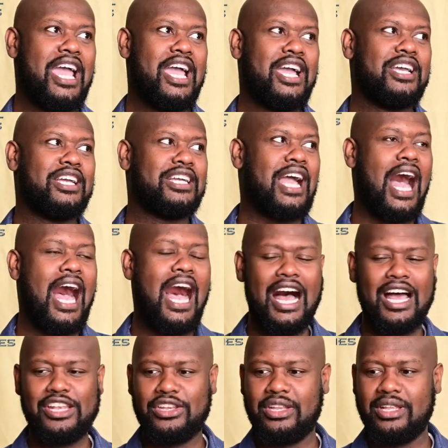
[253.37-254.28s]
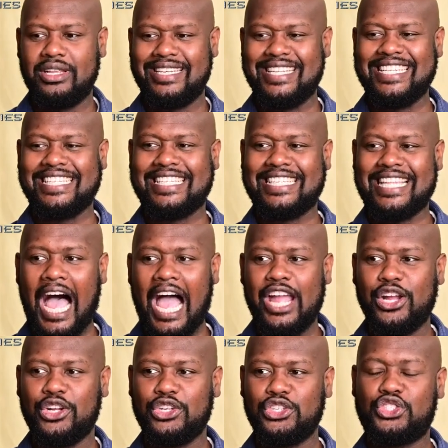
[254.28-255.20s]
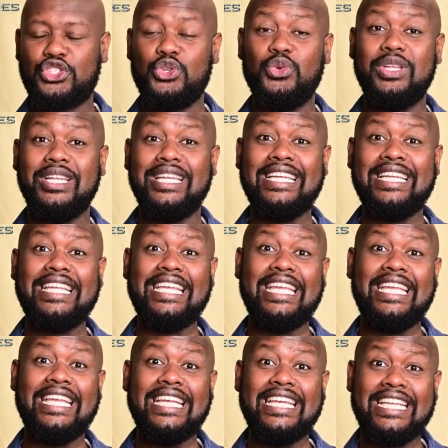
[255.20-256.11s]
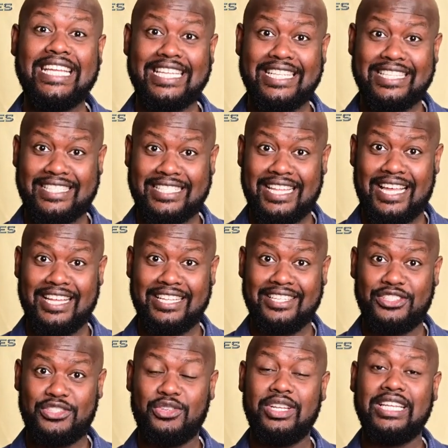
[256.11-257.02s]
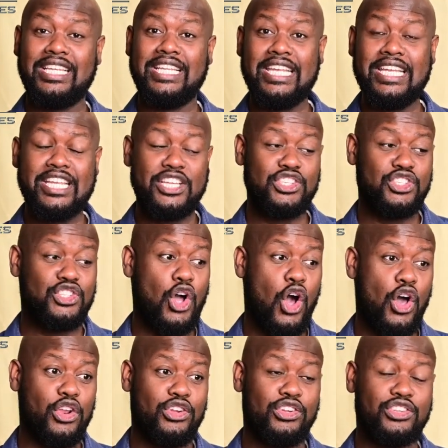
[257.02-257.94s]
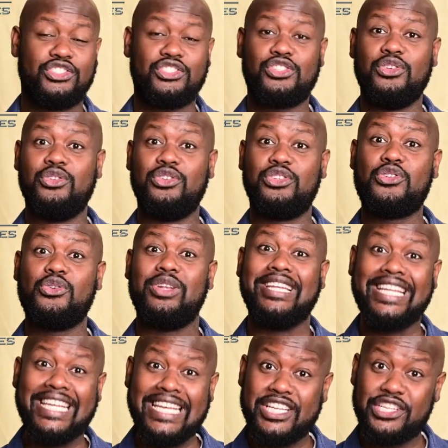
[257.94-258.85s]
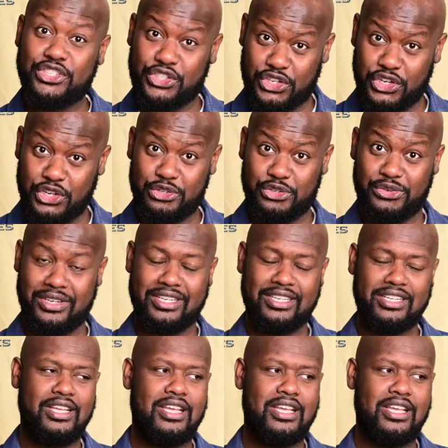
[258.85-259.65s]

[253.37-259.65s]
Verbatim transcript: God desires to lead his sons, to lead his daughters, to, to lead his children.